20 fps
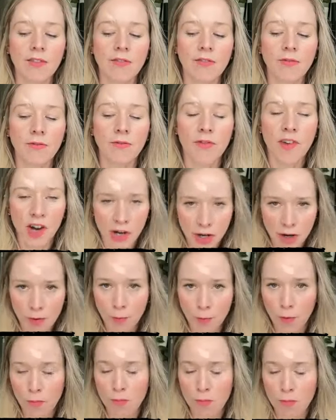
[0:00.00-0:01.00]
very
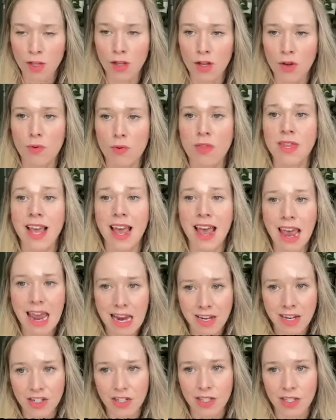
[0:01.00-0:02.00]
familiar with the
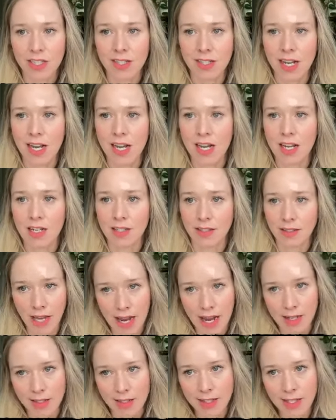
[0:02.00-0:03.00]
agency
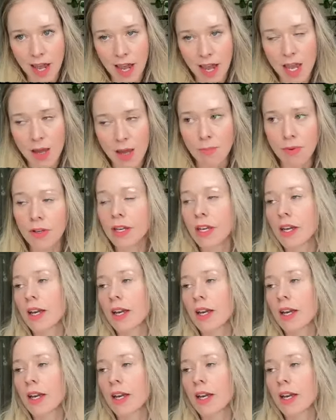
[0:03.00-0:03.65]
landscape.